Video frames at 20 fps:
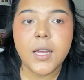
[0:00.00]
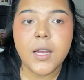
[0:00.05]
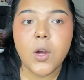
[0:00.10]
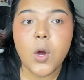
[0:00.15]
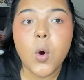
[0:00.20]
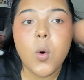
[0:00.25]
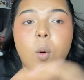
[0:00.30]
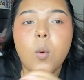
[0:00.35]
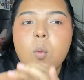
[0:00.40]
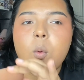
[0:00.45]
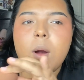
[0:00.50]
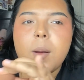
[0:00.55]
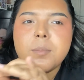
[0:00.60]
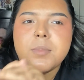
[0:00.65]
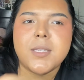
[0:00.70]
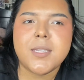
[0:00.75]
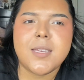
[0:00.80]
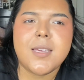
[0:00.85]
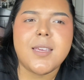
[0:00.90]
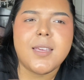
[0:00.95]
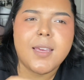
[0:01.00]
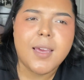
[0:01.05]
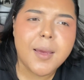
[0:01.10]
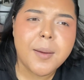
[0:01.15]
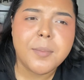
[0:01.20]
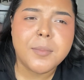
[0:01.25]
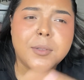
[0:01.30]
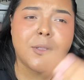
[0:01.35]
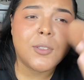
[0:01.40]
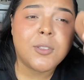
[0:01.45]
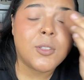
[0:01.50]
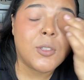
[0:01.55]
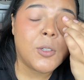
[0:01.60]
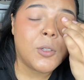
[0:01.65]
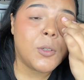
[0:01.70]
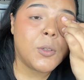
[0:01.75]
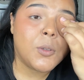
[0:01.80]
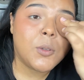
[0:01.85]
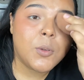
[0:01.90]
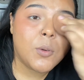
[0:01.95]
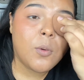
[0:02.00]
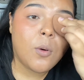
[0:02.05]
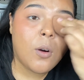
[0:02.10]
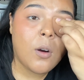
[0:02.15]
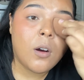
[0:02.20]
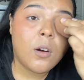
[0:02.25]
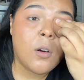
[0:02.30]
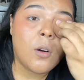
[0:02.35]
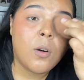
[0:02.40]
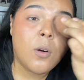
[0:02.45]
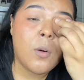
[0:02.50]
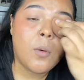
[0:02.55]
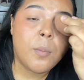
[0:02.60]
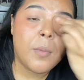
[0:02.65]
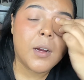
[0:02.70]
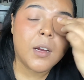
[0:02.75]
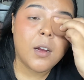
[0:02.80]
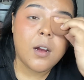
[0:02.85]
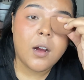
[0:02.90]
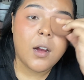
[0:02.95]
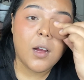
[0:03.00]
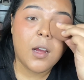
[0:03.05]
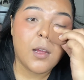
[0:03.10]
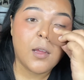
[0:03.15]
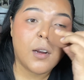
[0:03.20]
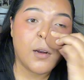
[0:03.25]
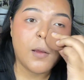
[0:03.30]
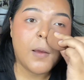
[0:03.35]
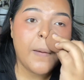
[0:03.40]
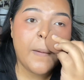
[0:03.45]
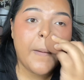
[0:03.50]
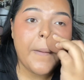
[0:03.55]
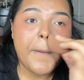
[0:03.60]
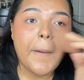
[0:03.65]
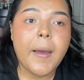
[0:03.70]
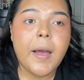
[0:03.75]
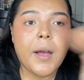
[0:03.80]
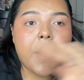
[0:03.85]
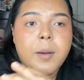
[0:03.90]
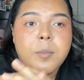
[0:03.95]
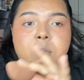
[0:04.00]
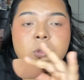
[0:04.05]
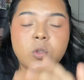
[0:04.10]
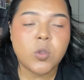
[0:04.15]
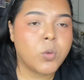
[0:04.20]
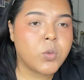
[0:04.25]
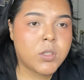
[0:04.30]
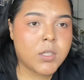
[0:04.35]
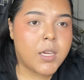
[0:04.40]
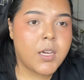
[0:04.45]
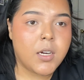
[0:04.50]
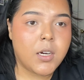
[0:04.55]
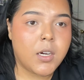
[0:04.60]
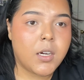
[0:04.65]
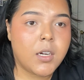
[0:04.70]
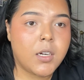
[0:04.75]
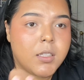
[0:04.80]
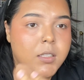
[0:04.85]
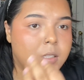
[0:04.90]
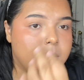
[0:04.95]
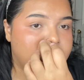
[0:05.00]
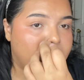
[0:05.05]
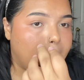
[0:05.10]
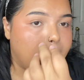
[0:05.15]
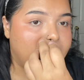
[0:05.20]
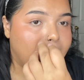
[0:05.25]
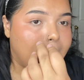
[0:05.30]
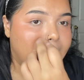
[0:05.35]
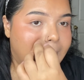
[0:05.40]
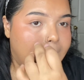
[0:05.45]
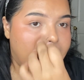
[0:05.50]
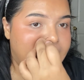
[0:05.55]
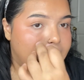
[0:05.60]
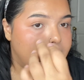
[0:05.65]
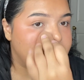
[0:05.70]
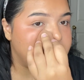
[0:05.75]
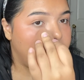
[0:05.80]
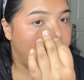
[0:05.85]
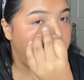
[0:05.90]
Oh, I'm taking chem too. Oh my god. I'm so scared to say the least.